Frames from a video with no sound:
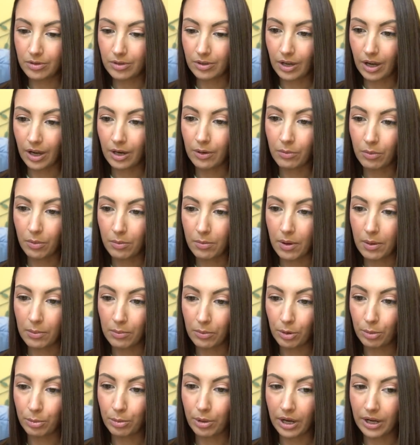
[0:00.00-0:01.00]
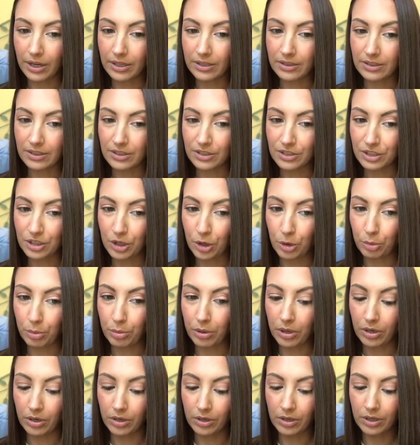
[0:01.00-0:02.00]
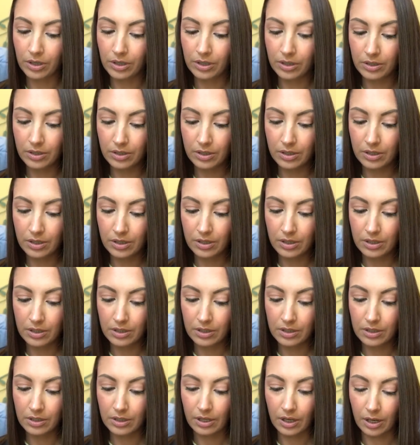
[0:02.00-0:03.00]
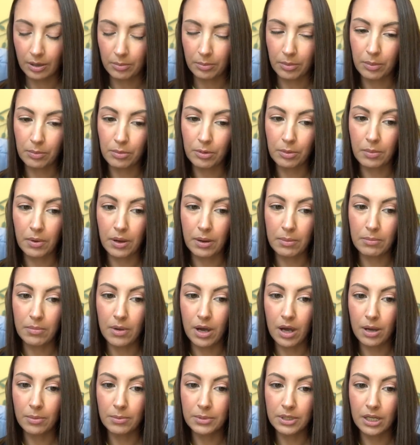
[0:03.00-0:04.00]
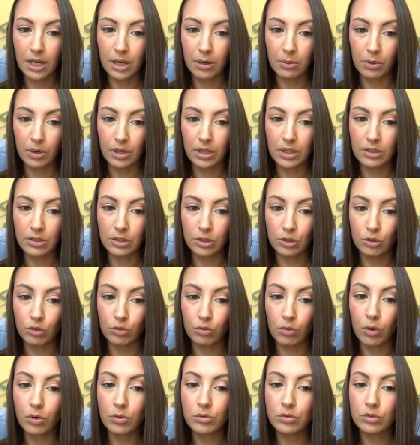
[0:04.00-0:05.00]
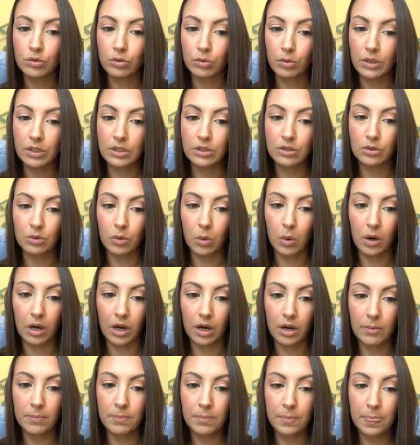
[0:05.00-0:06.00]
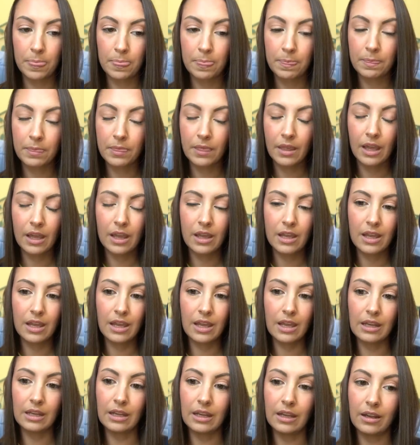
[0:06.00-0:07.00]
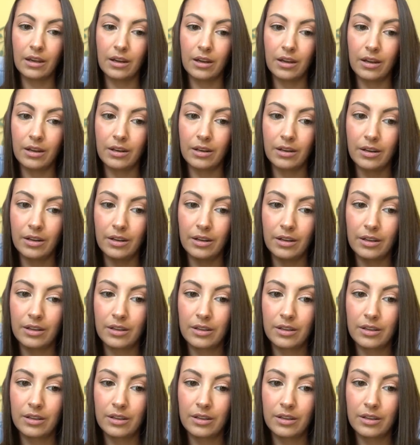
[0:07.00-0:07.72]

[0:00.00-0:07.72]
I remember buying this notebook. I remember my mom and I were in the grocery store and